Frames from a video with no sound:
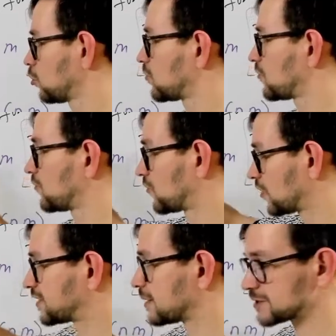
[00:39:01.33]
loop
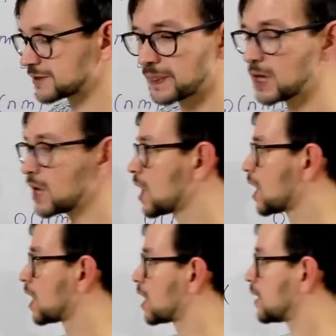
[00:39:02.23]
3 times.
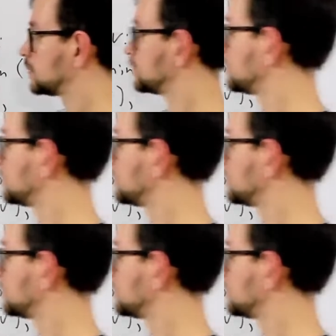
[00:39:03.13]
Well,